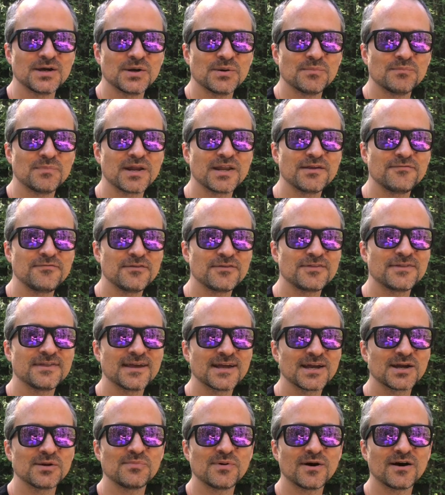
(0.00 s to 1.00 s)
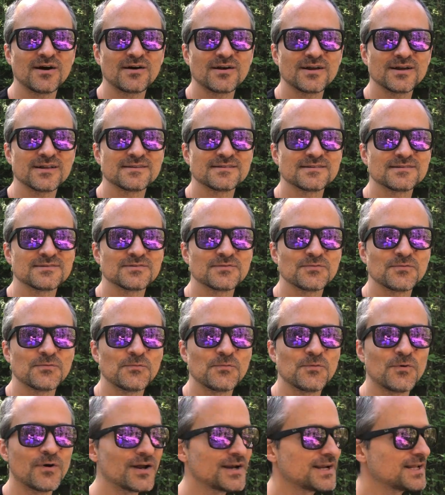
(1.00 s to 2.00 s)
but if you think about it,
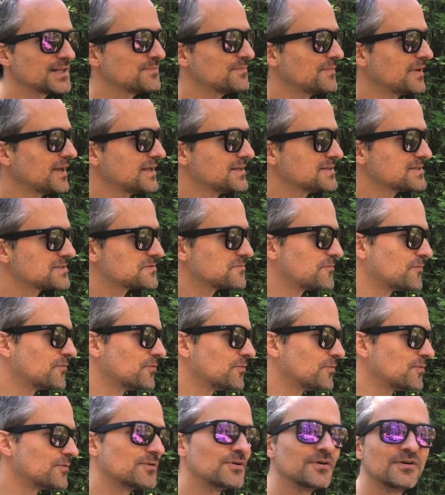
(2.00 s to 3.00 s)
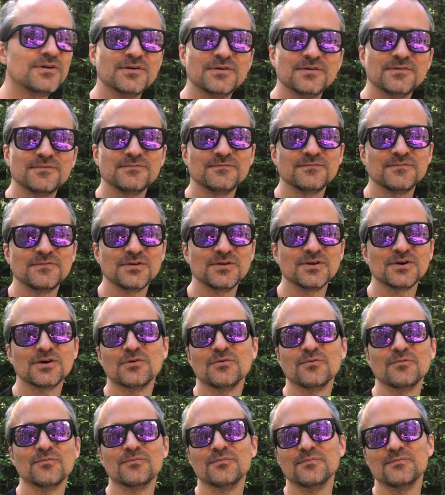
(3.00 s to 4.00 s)
what it means for, you
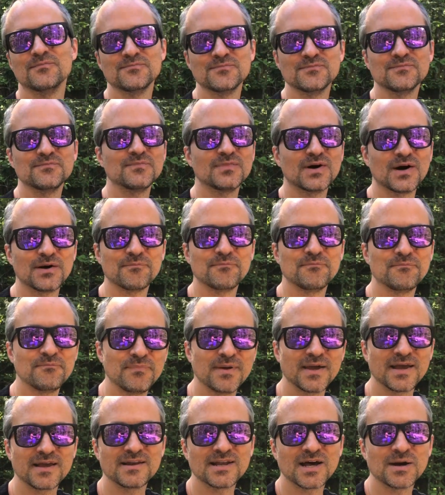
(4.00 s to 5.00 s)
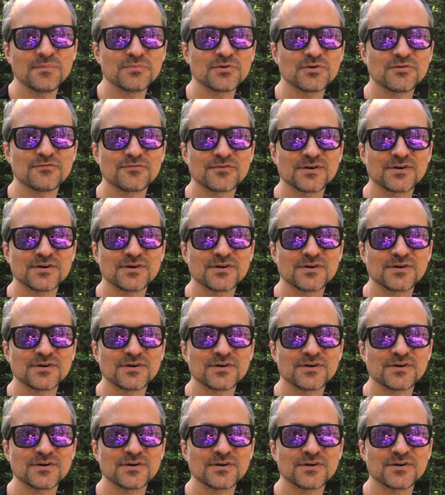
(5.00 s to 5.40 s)
know, a big number of